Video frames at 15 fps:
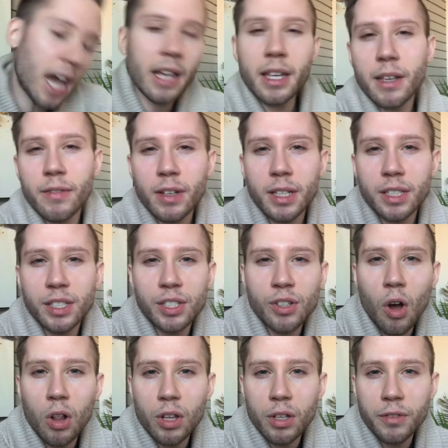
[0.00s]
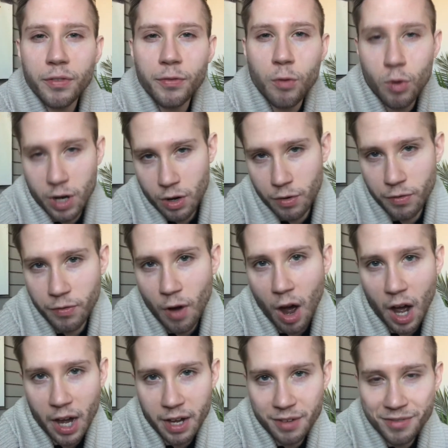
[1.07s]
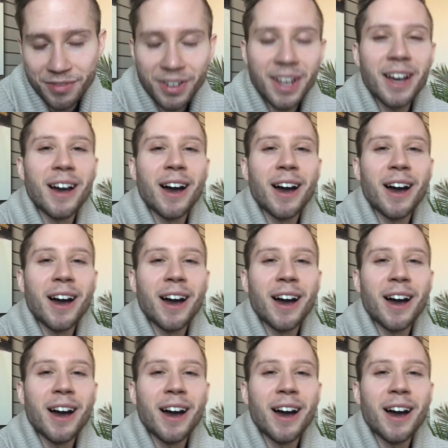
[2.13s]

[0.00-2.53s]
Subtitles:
give it a solid 4 out of 5.